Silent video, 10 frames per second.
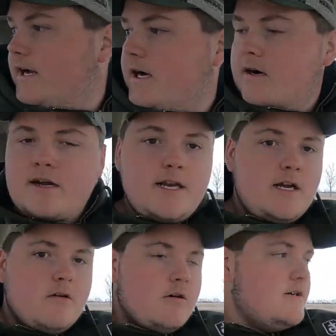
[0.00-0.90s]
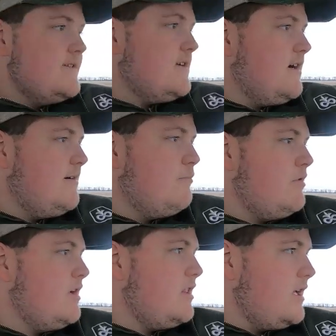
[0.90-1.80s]
out and it was
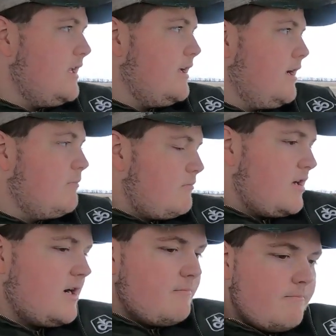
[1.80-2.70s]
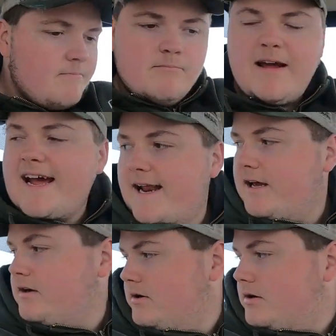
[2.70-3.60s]
completely gummed up
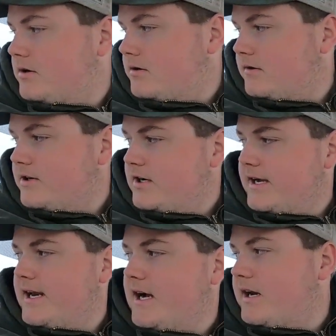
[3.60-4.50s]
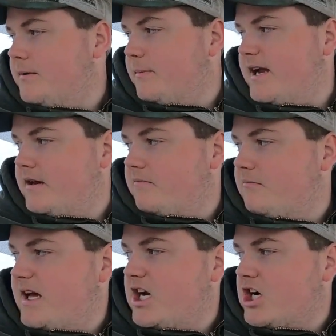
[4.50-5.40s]
bad. We took it out, it made it
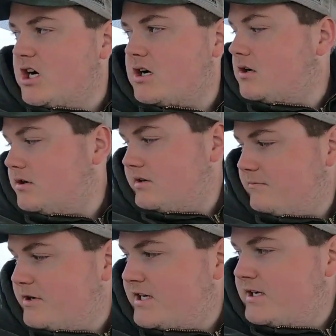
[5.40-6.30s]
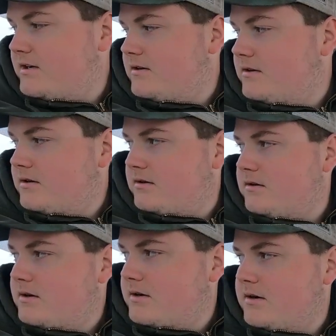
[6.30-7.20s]
better, but
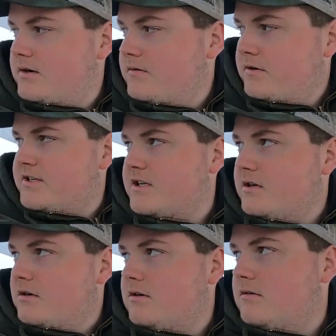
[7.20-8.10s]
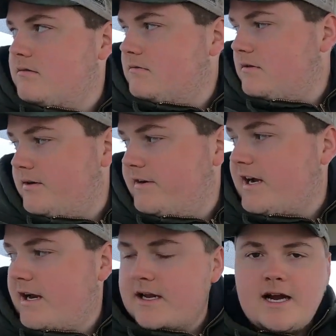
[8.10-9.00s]
we're still, and we
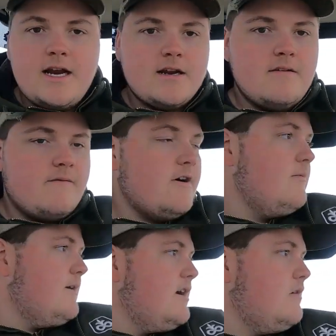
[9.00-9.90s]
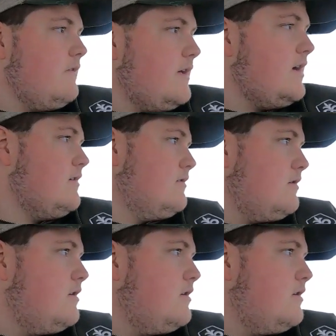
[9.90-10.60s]
kind of got it confirmed now that